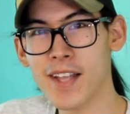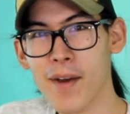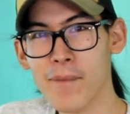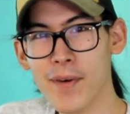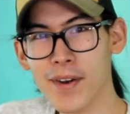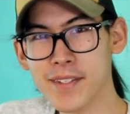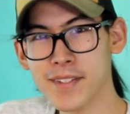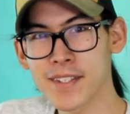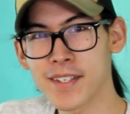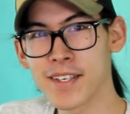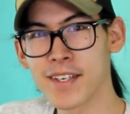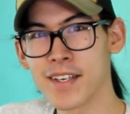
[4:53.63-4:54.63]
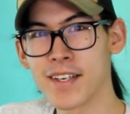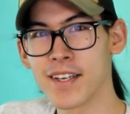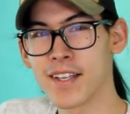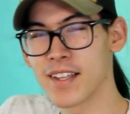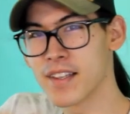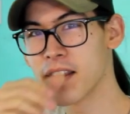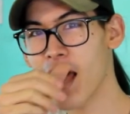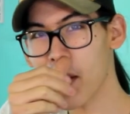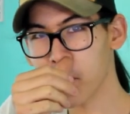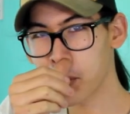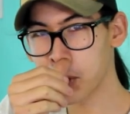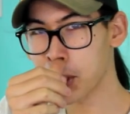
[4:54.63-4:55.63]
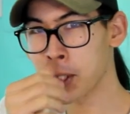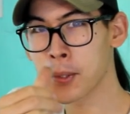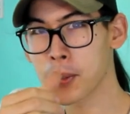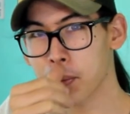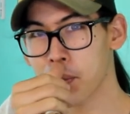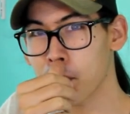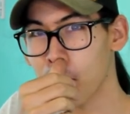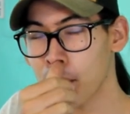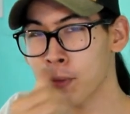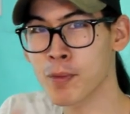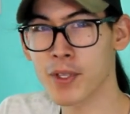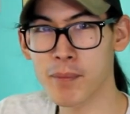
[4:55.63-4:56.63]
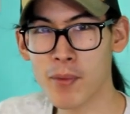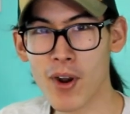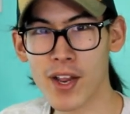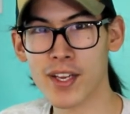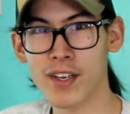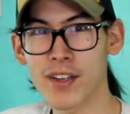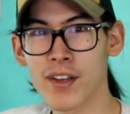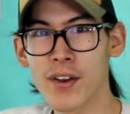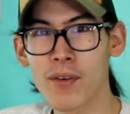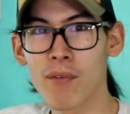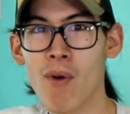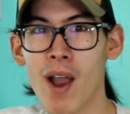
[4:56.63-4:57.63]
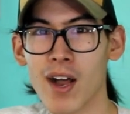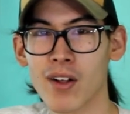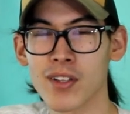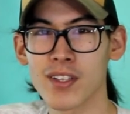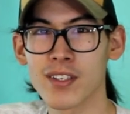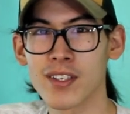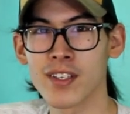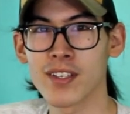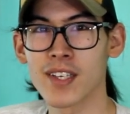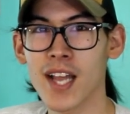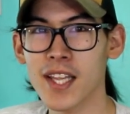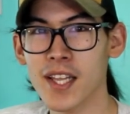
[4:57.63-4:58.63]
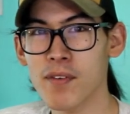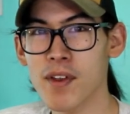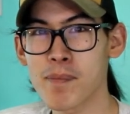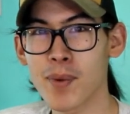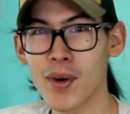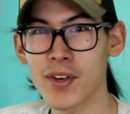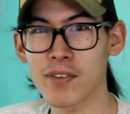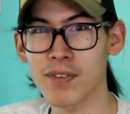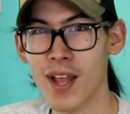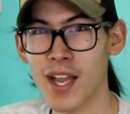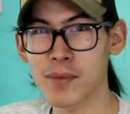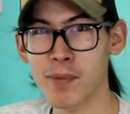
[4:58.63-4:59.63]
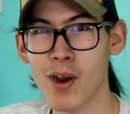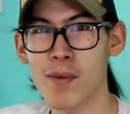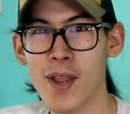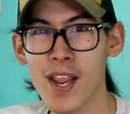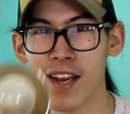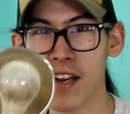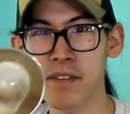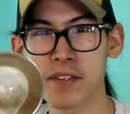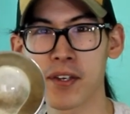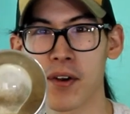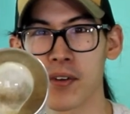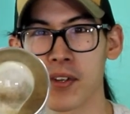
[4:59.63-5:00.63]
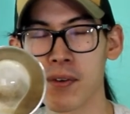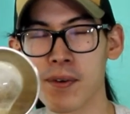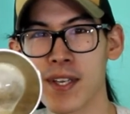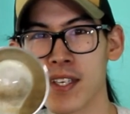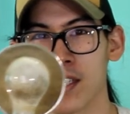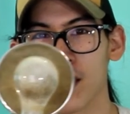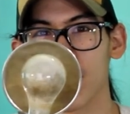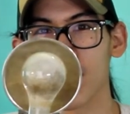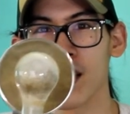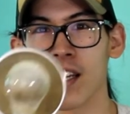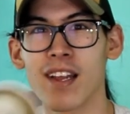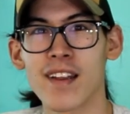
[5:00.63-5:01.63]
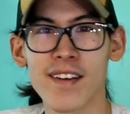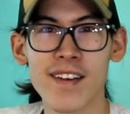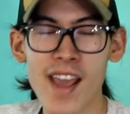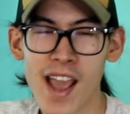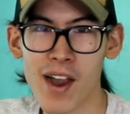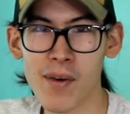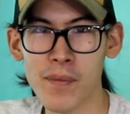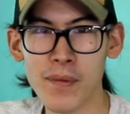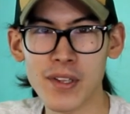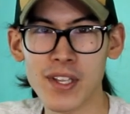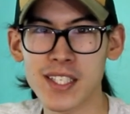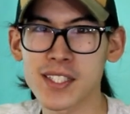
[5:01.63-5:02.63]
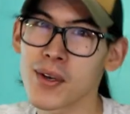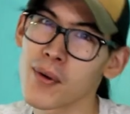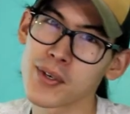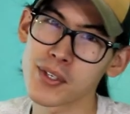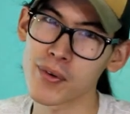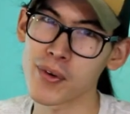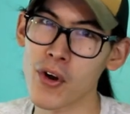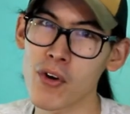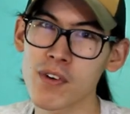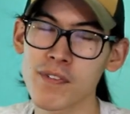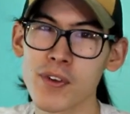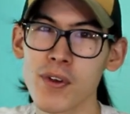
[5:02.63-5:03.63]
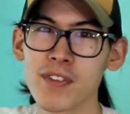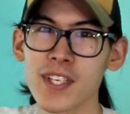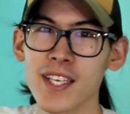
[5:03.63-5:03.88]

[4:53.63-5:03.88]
that was? That was incredibly bright. Well, now that we've burned a flash bulb and I've shown you it, now let's go into an overview of the